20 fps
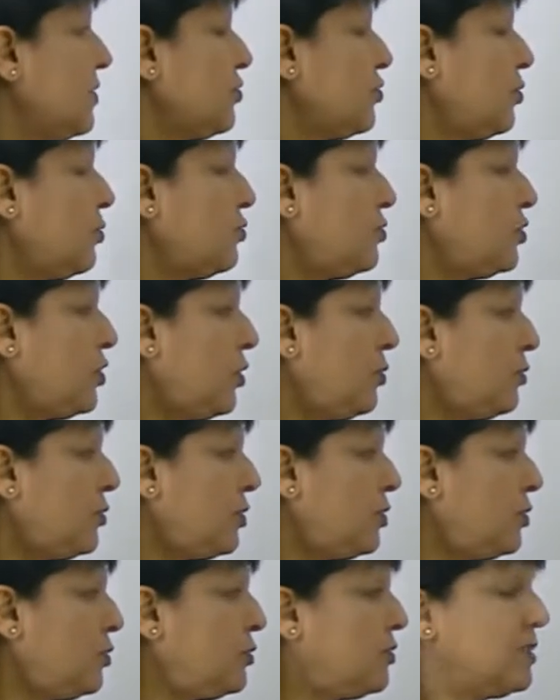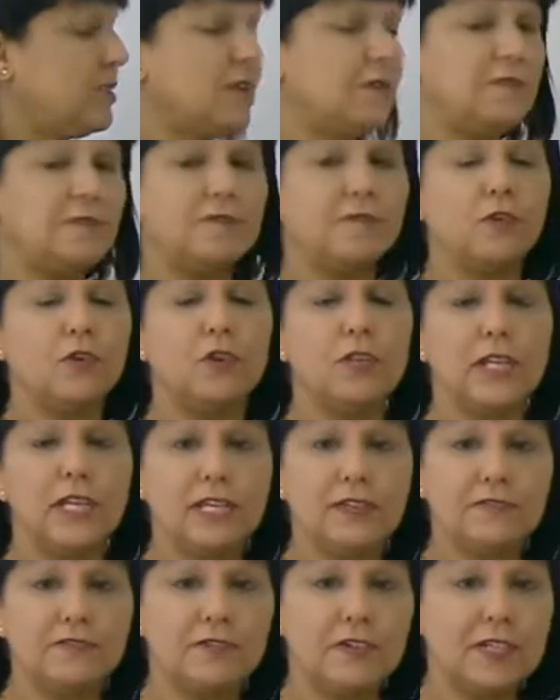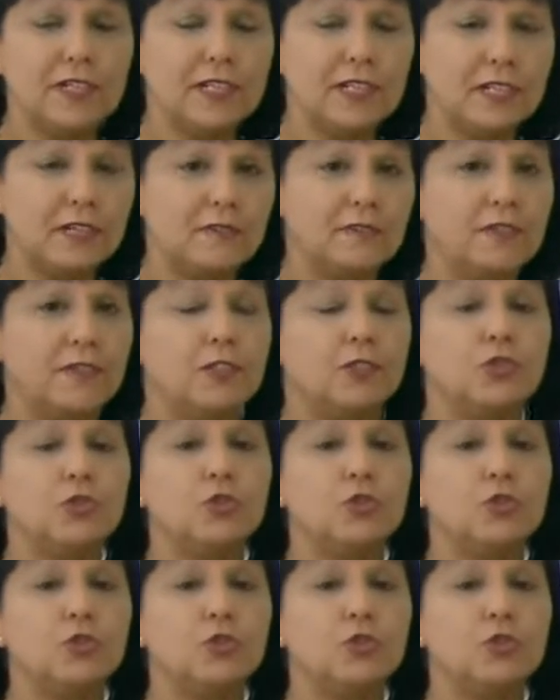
So don't use the full infinitive,